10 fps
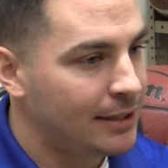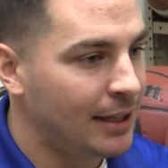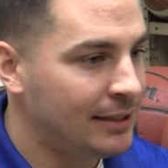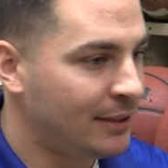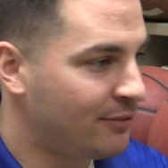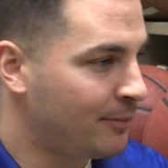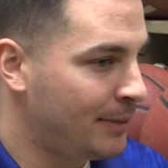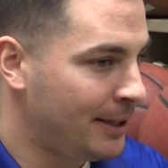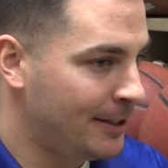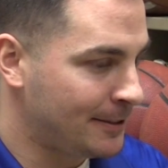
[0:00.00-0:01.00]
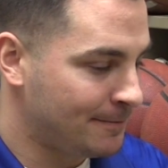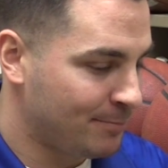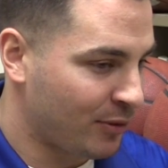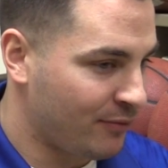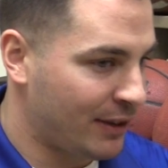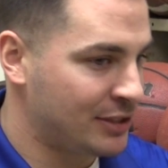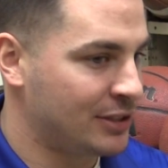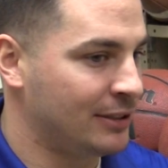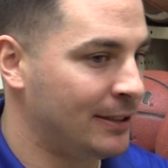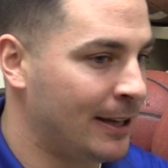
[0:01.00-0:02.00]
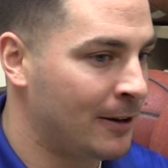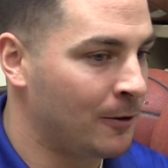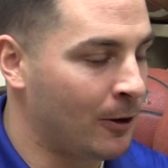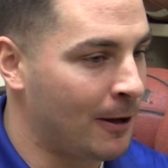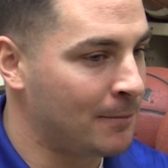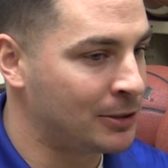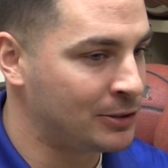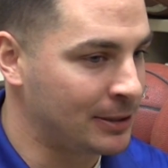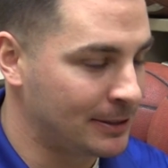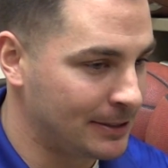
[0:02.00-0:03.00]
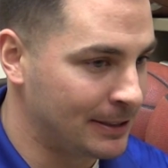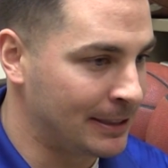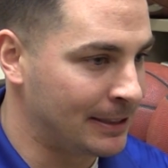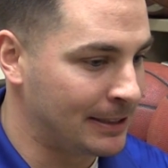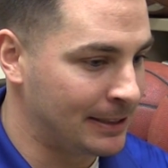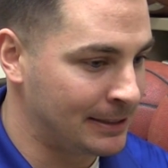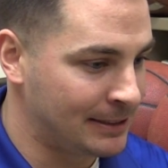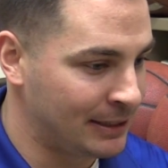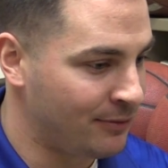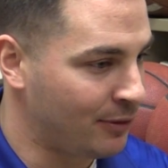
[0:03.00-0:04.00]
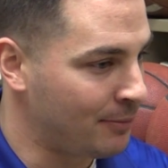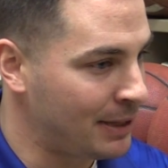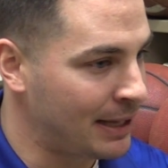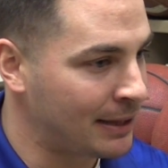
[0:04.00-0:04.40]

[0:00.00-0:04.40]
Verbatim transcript: Yeah, I think for me, it, professionally, I don't know how much it, it, it did for me.